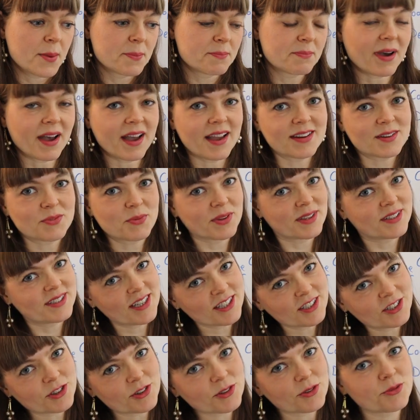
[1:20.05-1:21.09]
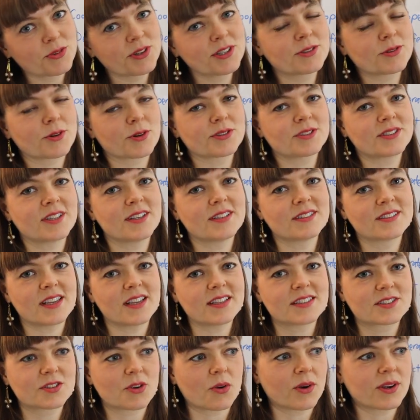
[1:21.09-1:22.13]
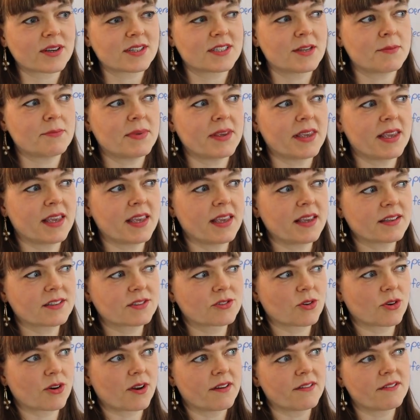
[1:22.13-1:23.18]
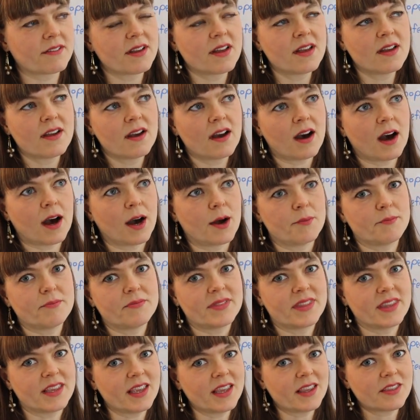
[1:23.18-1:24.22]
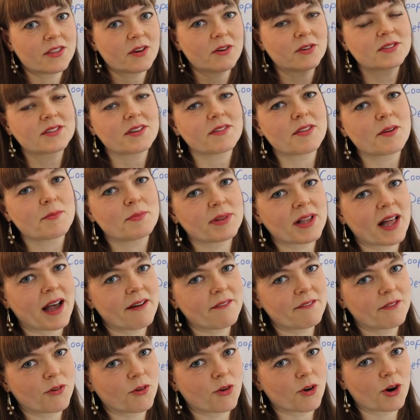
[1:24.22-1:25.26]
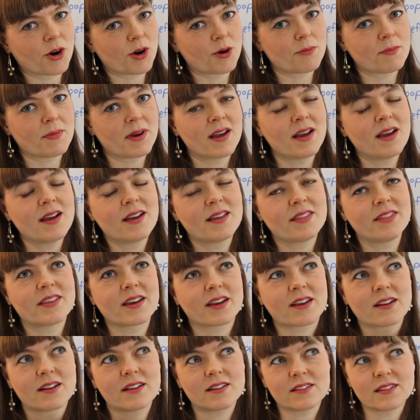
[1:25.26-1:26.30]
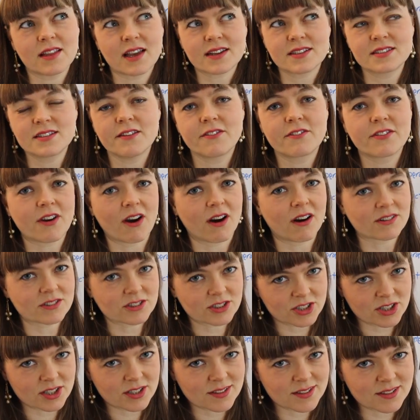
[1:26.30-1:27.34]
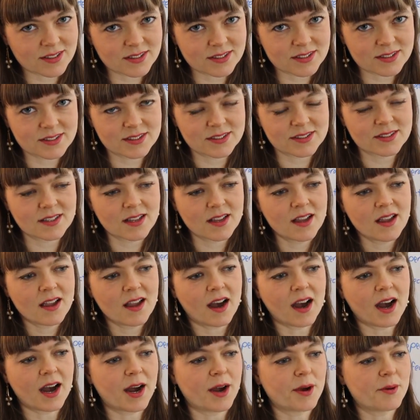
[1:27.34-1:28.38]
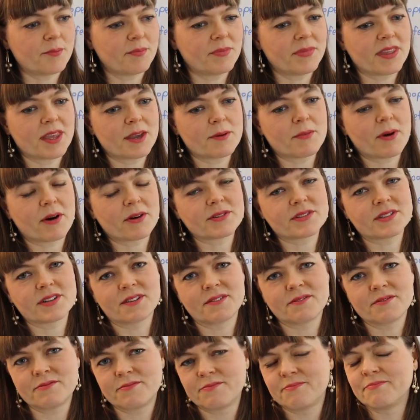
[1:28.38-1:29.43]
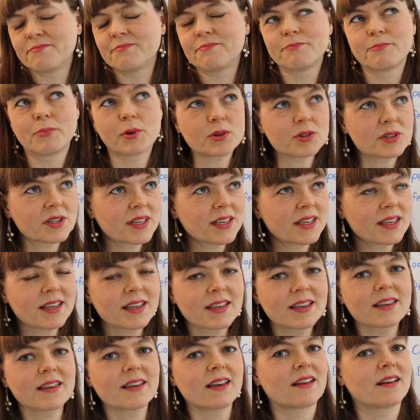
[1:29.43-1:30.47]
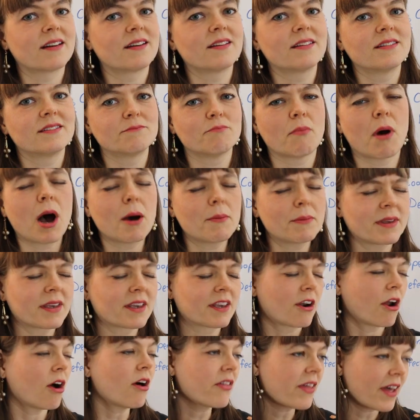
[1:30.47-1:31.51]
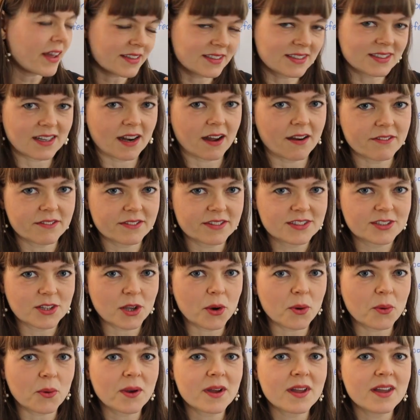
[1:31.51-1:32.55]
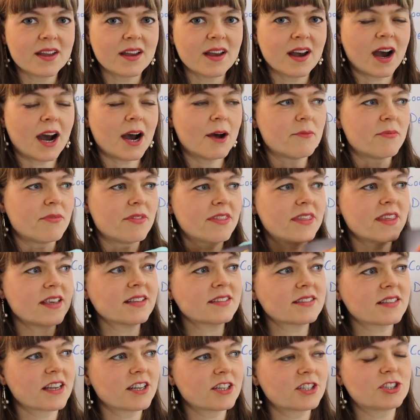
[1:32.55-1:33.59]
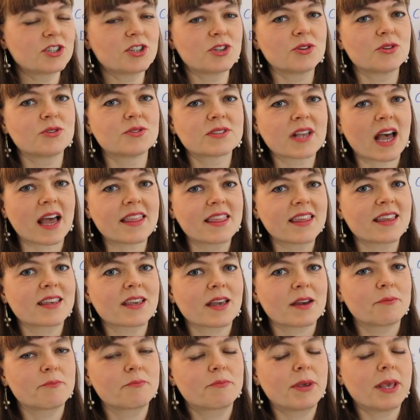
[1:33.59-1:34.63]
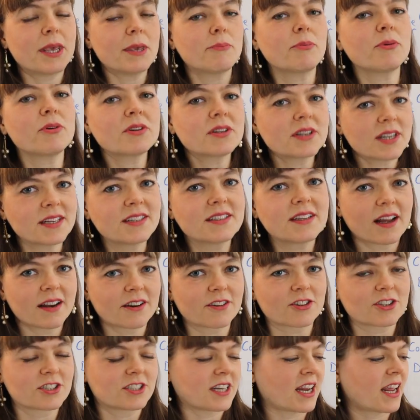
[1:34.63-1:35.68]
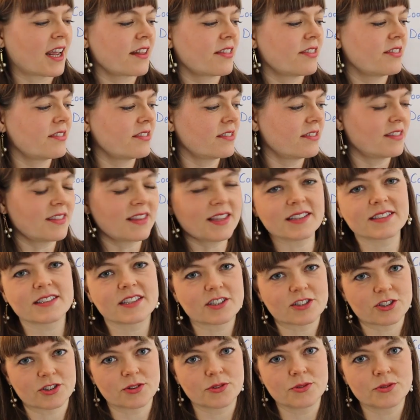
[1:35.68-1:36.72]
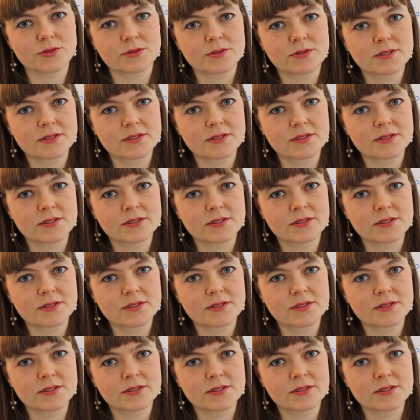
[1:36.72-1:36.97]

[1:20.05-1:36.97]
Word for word: But with digital resources, it's going to be sort of um, the ethos of the platform, the collective conscience, um, the amount of bullying and mobbing and all that stuff. So um, these issues, I think people need to understand these issues.